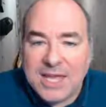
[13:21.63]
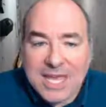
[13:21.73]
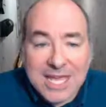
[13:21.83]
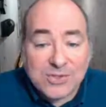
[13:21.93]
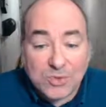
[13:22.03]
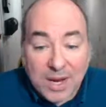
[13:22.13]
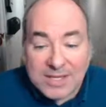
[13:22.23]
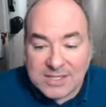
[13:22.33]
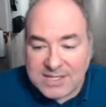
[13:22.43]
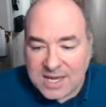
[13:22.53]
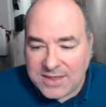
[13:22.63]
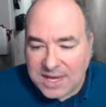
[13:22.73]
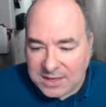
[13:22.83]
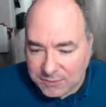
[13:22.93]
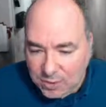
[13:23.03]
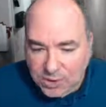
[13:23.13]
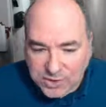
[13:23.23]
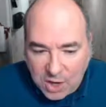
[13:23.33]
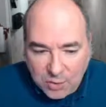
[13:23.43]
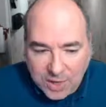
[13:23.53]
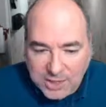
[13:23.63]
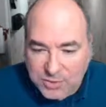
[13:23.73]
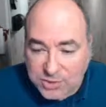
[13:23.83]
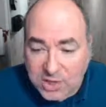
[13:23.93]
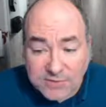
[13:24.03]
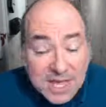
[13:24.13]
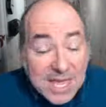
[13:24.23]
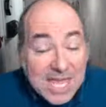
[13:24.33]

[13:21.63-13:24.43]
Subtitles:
He has a right to say that. And of course, all rights reserved.